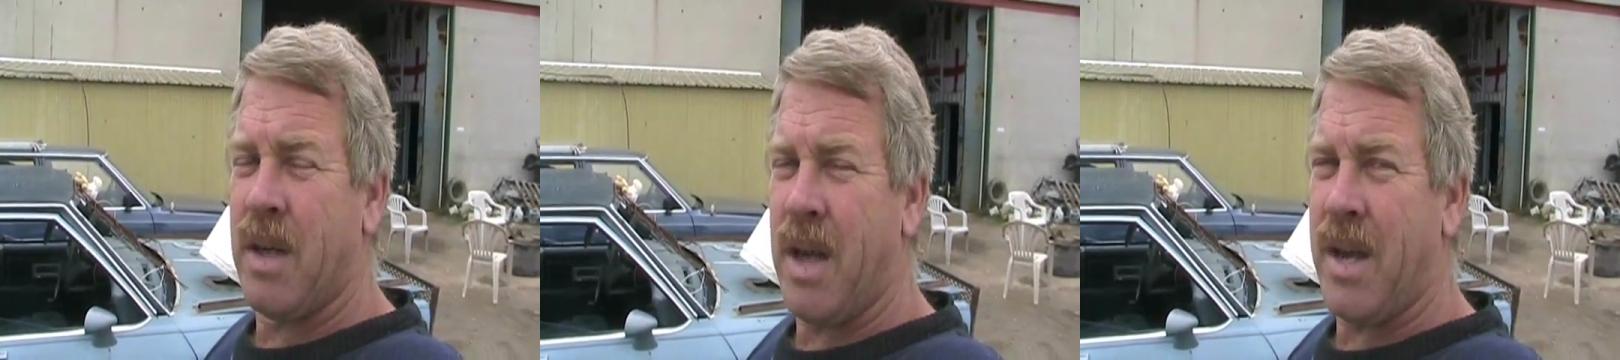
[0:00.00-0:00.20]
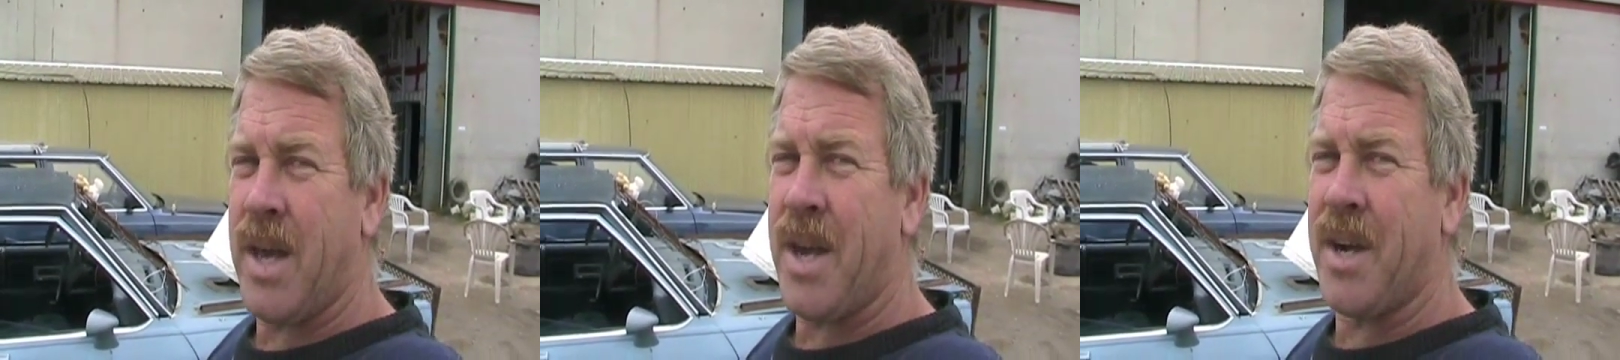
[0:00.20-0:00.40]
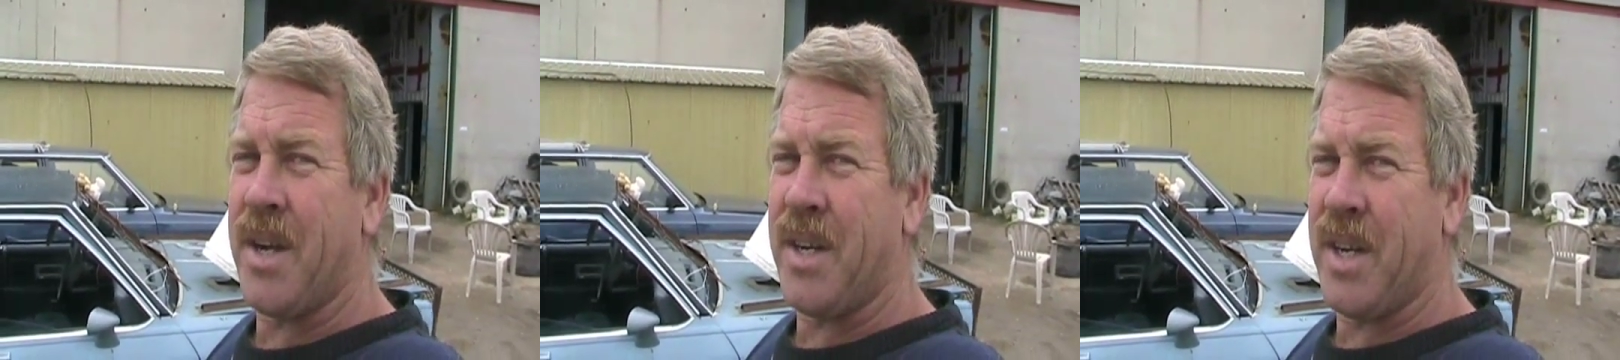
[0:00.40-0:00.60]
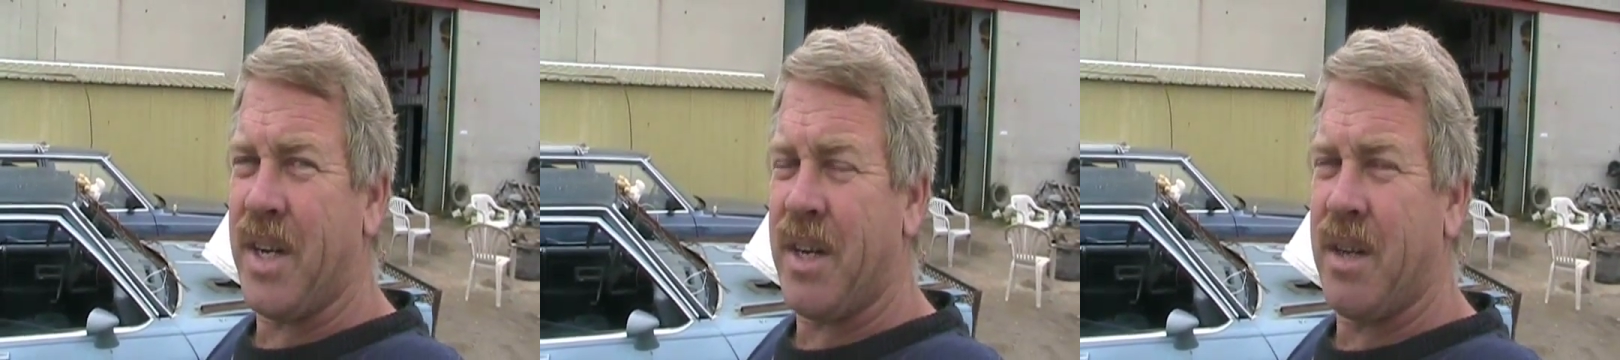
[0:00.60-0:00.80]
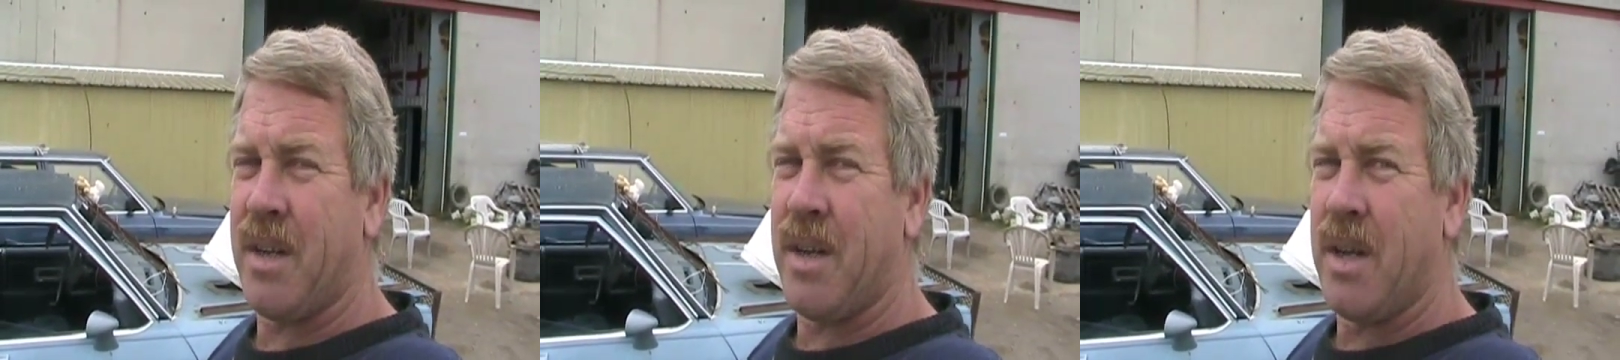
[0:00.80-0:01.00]
and edited it
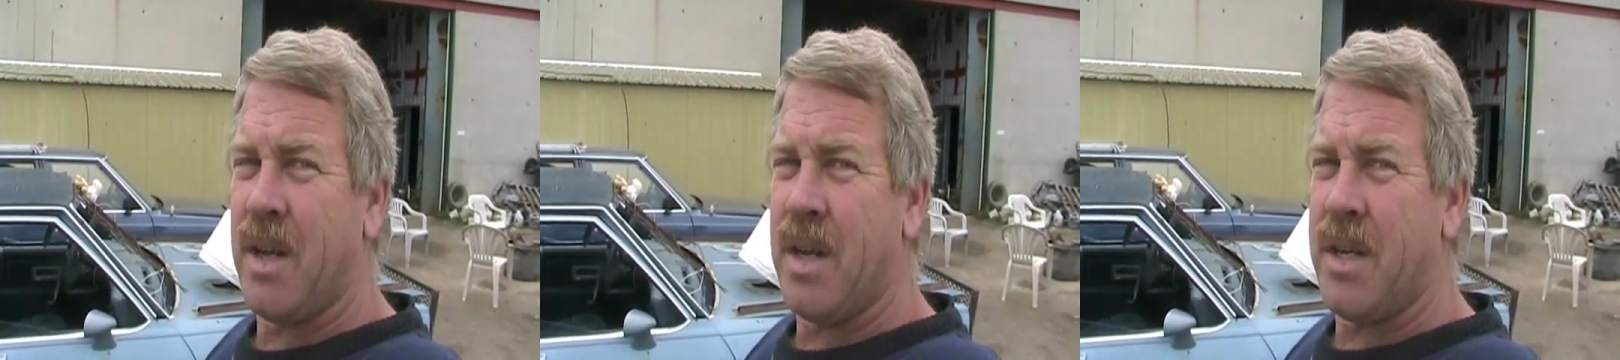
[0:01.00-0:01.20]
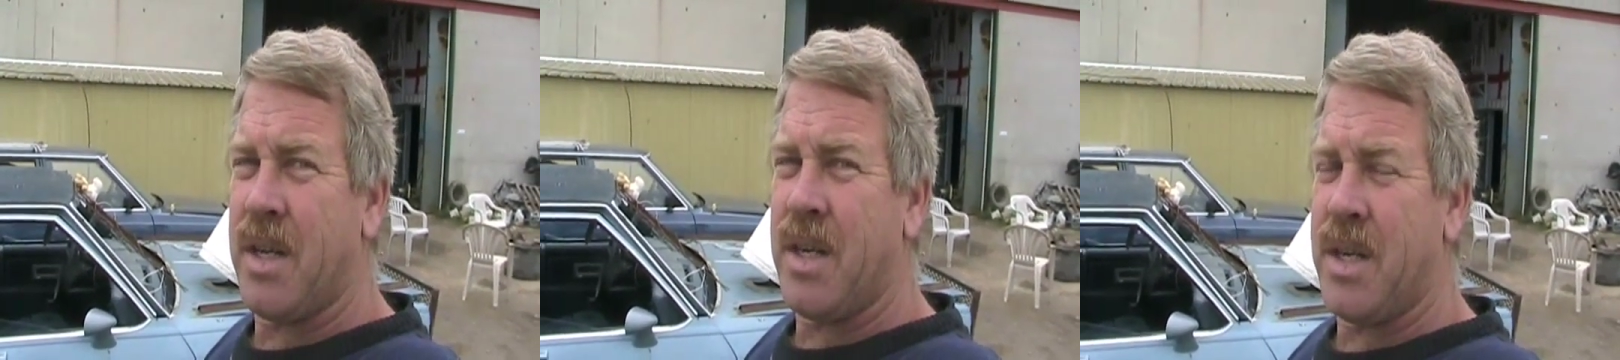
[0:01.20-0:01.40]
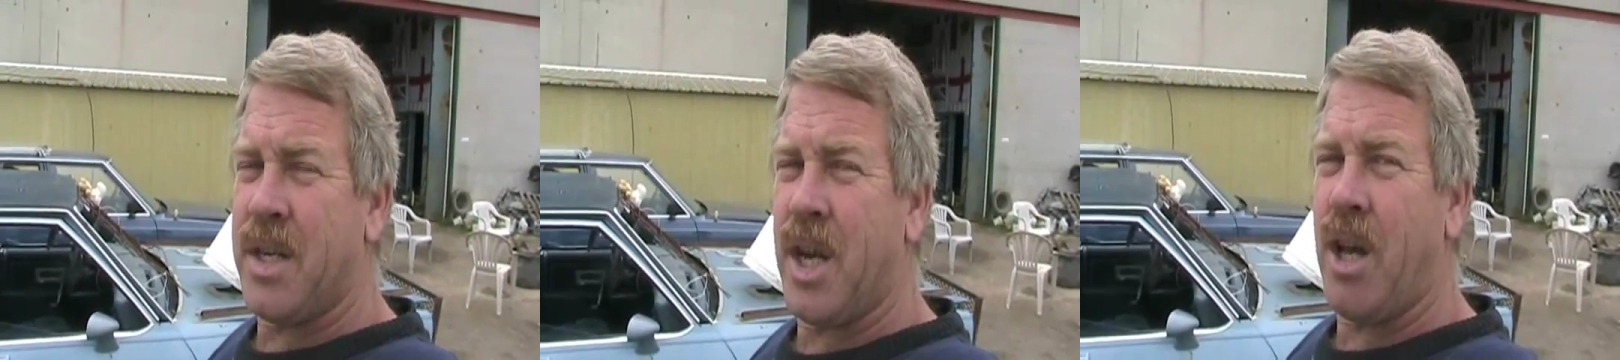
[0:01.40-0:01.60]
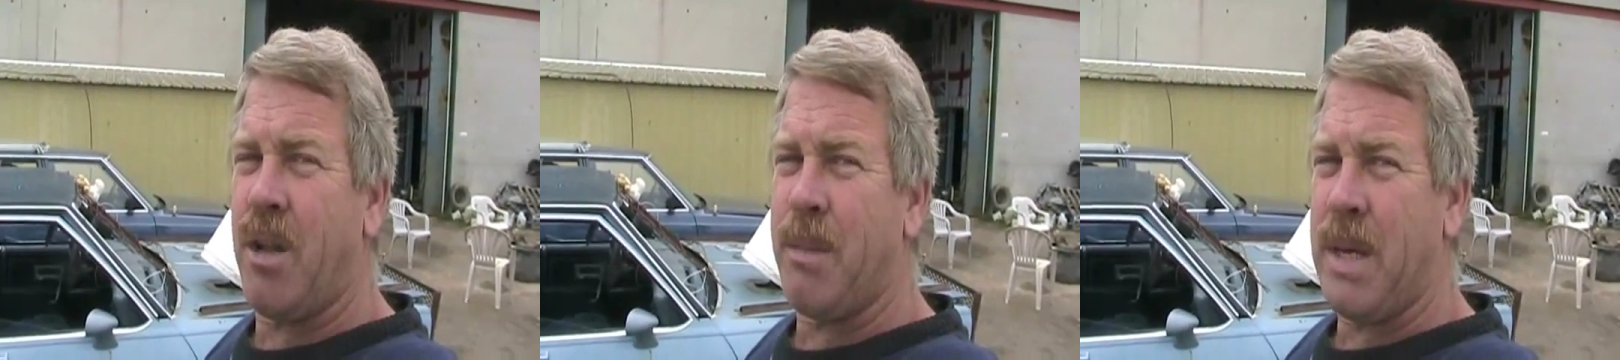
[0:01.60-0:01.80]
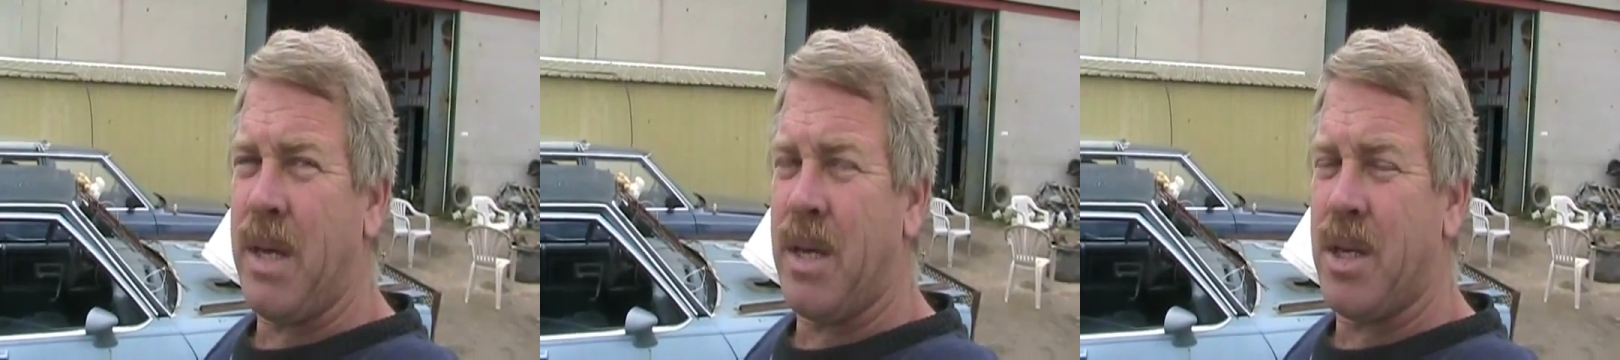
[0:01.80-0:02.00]
didn't
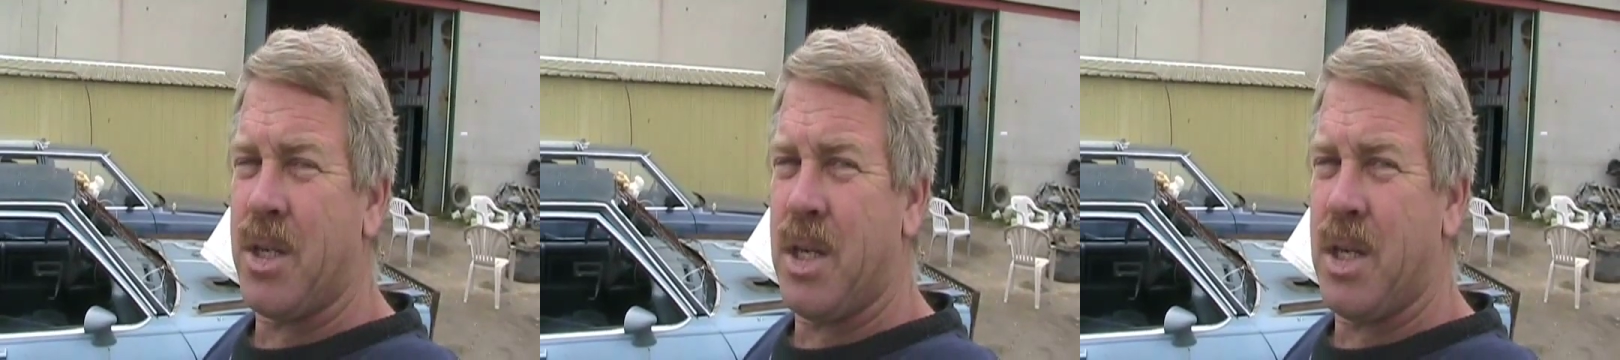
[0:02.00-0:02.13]
tell me.